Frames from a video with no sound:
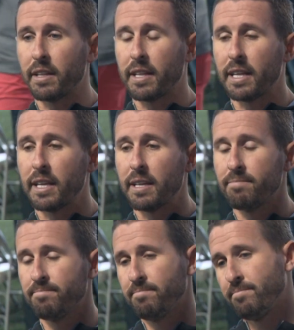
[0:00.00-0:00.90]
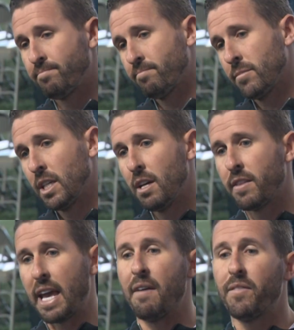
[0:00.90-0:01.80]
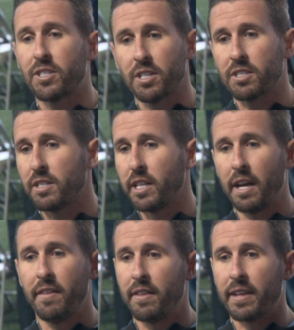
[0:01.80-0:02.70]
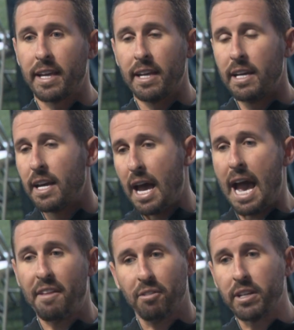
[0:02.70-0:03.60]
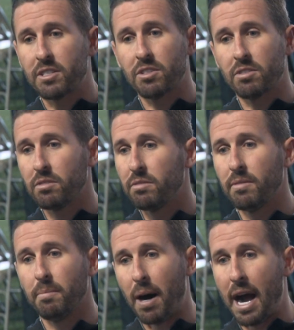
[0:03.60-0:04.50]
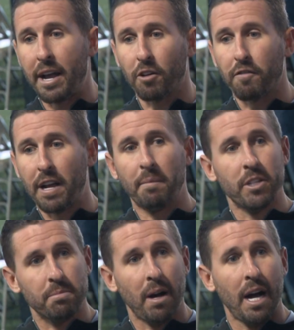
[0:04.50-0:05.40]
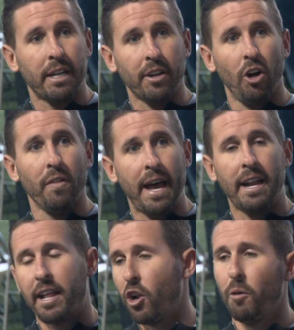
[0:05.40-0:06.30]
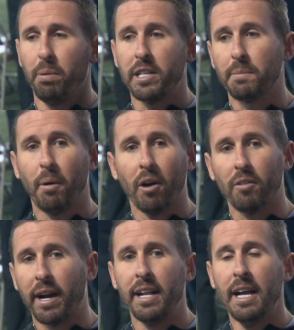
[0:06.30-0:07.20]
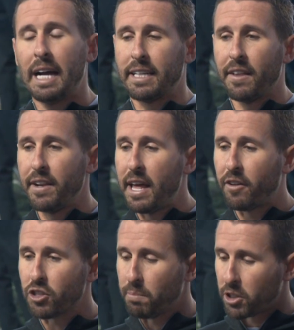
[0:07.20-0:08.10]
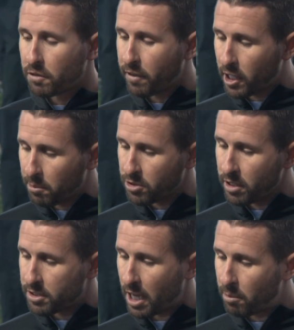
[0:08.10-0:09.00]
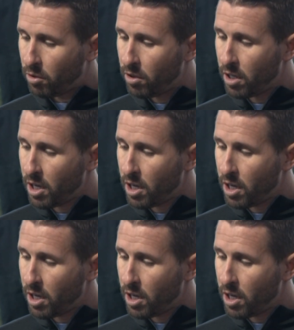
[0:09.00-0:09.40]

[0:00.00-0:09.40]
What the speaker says: the emphasis in the athlete's mind or family's mind and all that. And it all plays a part, right? At the end of the day, there's a bunch of variables on the table.